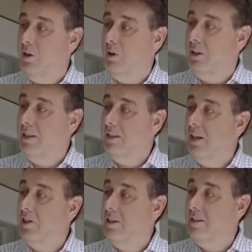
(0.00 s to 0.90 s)
the
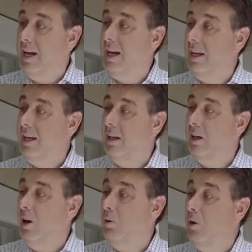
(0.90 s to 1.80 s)
organisation is taking
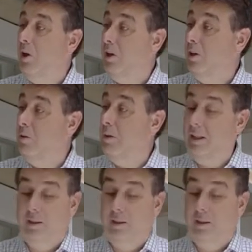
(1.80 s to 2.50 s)
and what you can do about